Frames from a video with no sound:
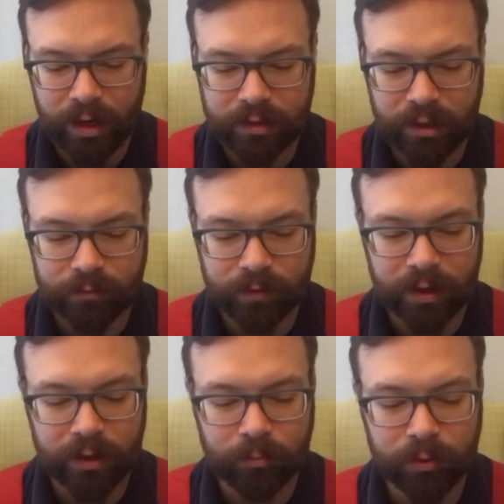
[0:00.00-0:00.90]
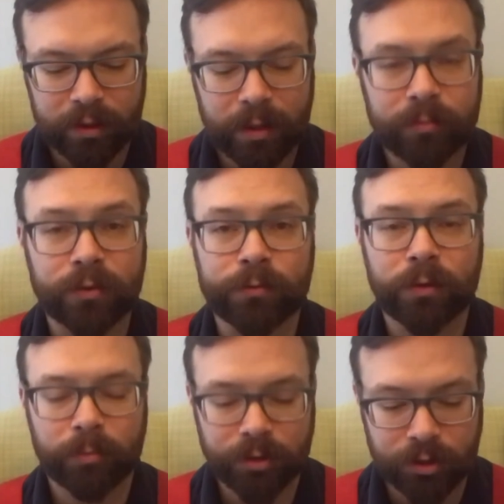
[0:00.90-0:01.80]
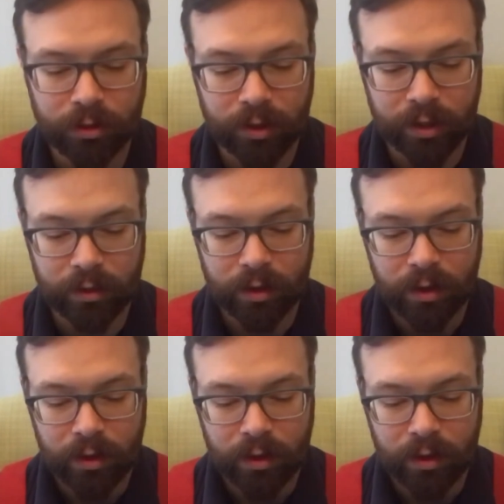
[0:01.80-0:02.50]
identifying and bring them to full maturity